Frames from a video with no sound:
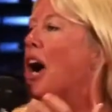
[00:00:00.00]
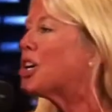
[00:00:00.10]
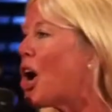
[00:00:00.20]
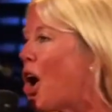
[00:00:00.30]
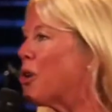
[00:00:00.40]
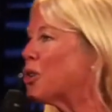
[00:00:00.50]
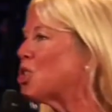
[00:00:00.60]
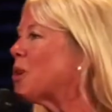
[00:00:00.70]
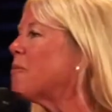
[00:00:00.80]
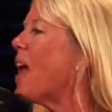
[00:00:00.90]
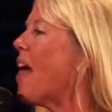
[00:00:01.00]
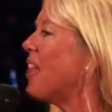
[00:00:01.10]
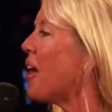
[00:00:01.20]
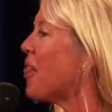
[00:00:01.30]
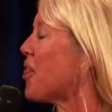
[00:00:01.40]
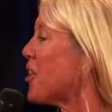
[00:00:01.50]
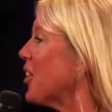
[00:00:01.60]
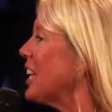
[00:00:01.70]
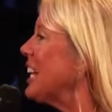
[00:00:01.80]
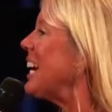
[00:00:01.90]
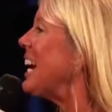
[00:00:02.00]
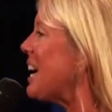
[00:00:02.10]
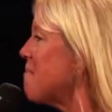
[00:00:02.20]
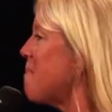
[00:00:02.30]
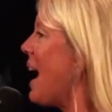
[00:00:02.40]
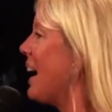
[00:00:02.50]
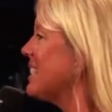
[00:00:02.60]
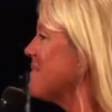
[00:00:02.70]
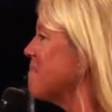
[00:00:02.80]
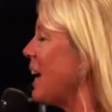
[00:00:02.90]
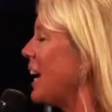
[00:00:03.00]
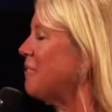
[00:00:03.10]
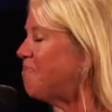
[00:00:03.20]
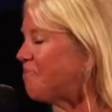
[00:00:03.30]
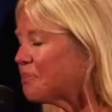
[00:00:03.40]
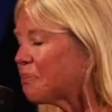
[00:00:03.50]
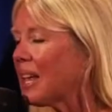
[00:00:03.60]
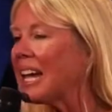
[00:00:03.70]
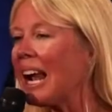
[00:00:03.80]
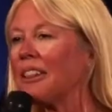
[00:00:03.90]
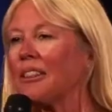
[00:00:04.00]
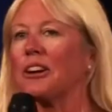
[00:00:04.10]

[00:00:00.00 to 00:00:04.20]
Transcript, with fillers: a coach that thoroughly impacted me, and I